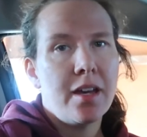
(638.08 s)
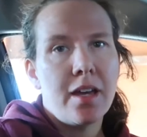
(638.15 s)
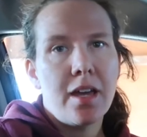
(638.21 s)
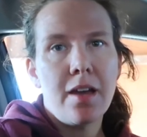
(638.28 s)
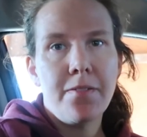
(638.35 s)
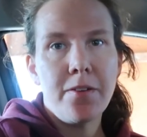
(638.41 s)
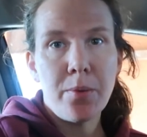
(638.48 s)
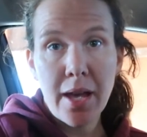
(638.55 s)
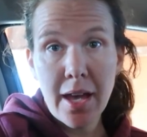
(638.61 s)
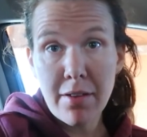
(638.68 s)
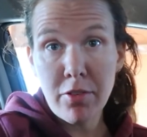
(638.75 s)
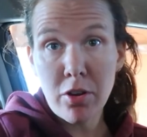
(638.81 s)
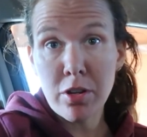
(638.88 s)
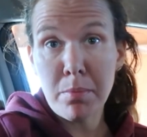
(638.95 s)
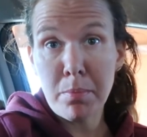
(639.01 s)
If you have
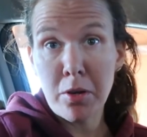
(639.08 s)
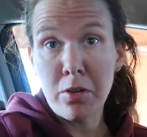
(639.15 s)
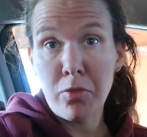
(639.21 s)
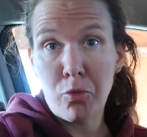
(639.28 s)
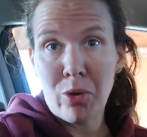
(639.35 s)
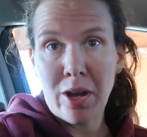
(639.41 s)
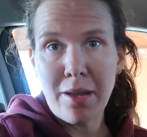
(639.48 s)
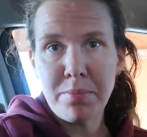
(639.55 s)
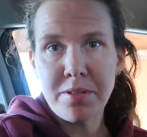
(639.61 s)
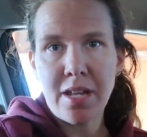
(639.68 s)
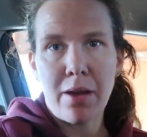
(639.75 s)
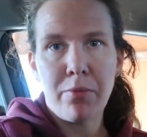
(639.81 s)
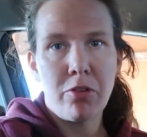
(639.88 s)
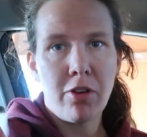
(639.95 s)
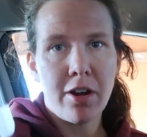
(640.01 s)
automotive wipes,
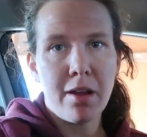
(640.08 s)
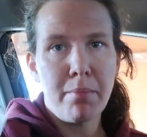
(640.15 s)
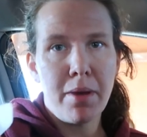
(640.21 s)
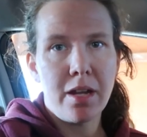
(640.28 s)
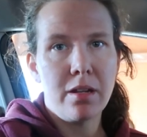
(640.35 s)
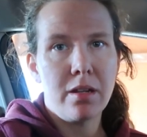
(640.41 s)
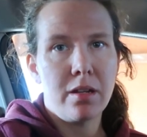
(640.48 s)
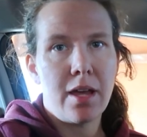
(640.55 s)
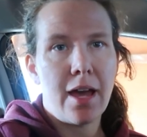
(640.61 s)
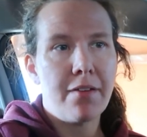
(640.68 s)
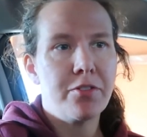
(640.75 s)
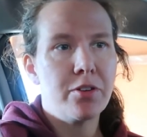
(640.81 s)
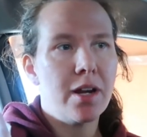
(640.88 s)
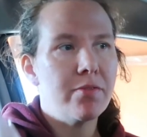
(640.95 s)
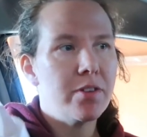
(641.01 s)
I would recommend
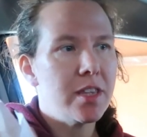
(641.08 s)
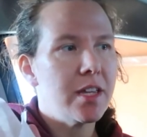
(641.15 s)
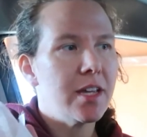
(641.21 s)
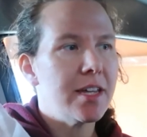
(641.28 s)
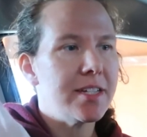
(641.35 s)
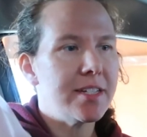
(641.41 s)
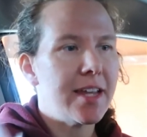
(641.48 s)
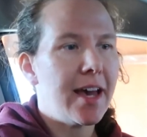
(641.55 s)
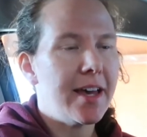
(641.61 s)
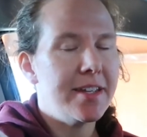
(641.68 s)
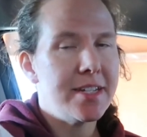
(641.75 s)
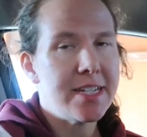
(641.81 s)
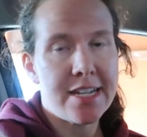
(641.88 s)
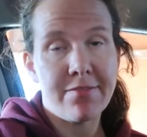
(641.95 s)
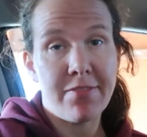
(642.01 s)
after everything has sat and
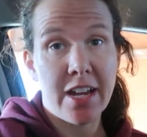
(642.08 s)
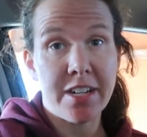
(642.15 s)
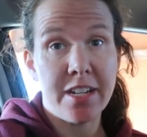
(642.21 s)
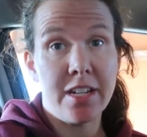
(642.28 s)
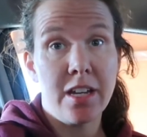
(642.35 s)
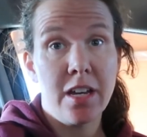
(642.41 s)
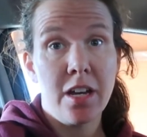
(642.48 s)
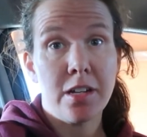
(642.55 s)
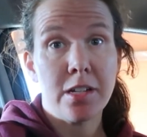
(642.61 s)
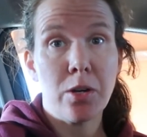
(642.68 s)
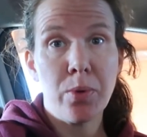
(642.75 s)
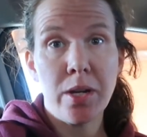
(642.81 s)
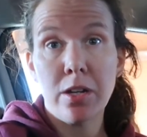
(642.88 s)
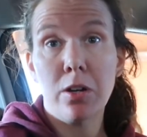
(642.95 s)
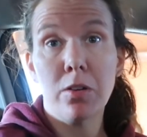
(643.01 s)
disinfected,
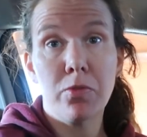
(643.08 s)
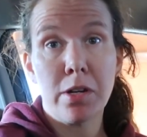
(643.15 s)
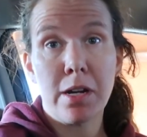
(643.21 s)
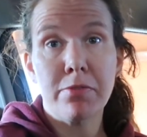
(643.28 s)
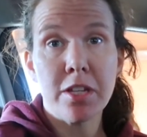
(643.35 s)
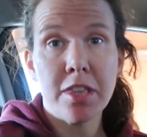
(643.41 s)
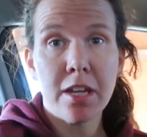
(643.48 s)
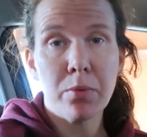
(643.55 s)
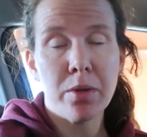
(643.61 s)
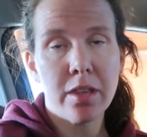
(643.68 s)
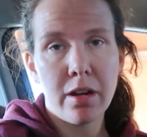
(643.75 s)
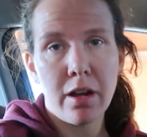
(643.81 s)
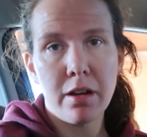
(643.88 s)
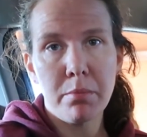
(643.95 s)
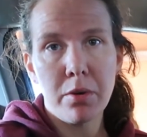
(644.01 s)
going over everything with
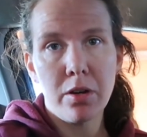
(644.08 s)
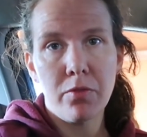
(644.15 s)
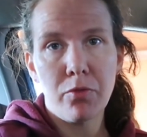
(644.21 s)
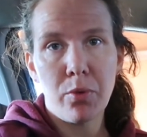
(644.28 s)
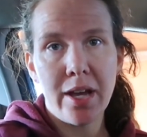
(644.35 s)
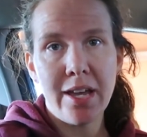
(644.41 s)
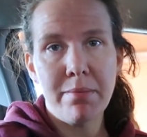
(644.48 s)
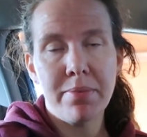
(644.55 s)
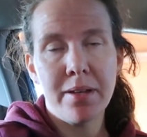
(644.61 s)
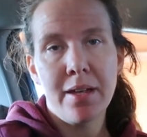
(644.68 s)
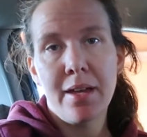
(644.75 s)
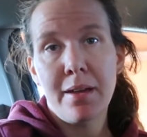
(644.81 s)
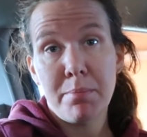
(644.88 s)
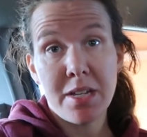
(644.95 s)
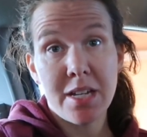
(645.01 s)
an automotive wipe,
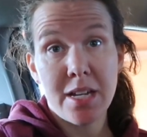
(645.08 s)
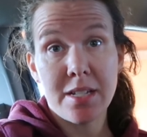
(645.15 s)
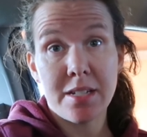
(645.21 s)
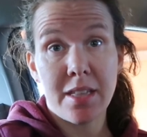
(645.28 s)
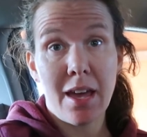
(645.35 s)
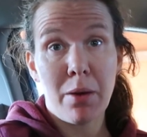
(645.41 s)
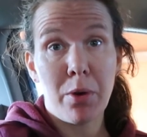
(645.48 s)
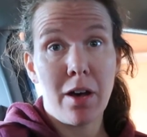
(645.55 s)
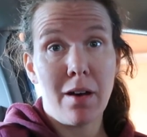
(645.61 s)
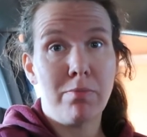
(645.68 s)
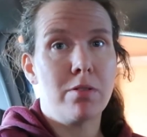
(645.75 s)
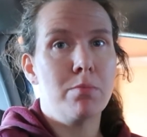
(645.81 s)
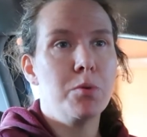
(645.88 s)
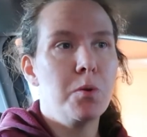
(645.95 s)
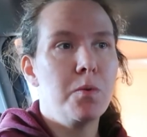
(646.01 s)
because that will help
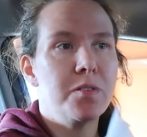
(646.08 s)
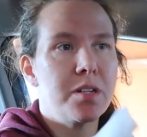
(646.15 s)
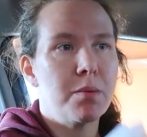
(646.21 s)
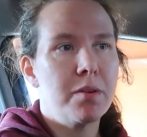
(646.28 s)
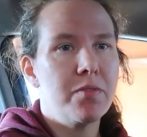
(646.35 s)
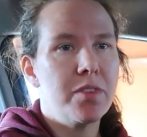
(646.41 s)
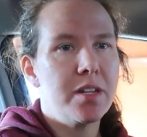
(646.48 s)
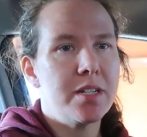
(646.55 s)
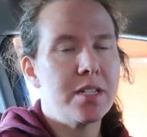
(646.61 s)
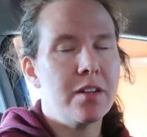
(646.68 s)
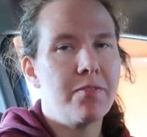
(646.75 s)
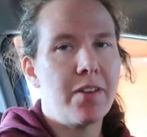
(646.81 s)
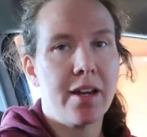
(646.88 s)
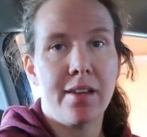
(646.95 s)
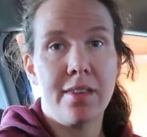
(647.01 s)
remove some of the
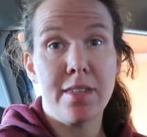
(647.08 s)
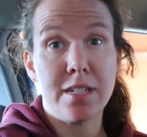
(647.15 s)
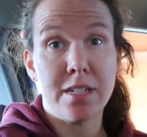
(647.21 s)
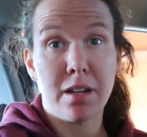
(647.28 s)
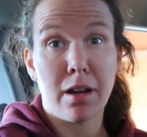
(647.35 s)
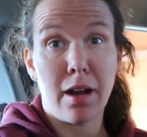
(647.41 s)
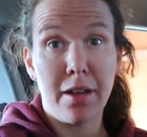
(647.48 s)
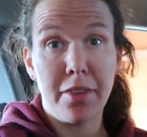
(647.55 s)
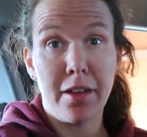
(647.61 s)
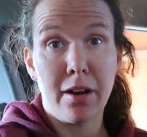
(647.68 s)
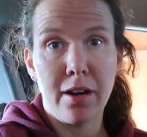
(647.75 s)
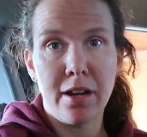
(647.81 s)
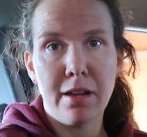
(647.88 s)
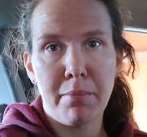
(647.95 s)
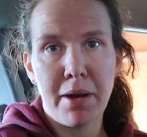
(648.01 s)
disinfectant that's stuck on there,
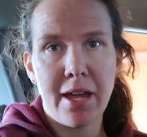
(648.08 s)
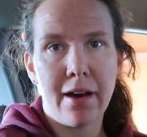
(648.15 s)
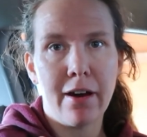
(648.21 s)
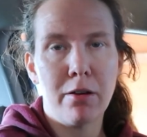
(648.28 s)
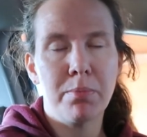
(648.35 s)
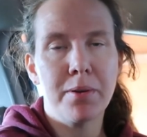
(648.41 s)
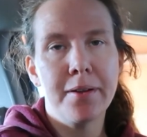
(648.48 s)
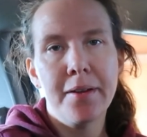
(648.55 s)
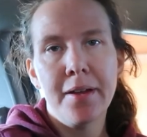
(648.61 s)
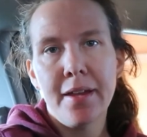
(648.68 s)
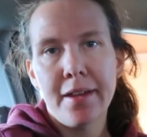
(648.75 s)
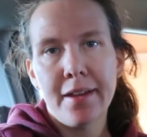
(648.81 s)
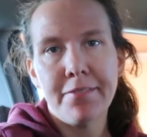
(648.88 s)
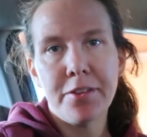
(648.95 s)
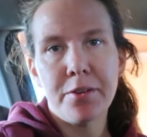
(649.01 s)
and it might help
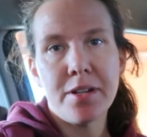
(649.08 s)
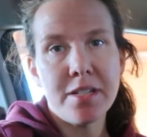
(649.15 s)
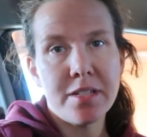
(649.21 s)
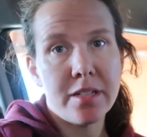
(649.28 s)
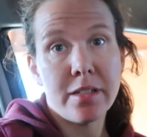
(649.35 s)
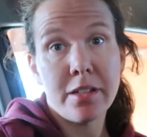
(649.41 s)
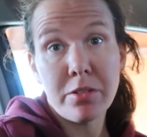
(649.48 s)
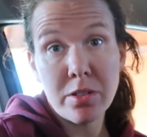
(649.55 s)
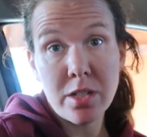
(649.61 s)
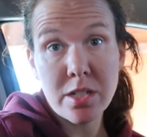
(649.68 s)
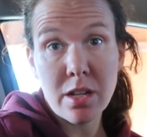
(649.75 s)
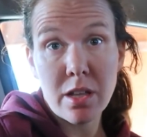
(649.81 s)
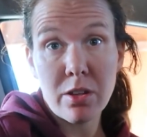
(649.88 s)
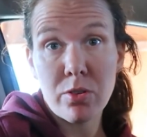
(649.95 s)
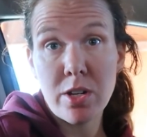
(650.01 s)
if there is a little
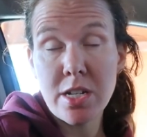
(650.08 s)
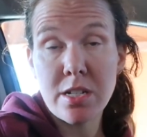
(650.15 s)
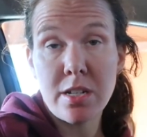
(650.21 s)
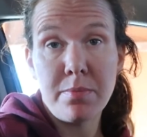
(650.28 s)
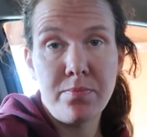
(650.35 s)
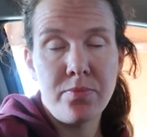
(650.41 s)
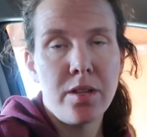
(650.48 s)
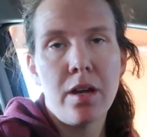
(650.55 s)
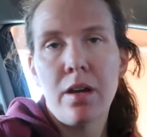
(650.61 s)
discoloration.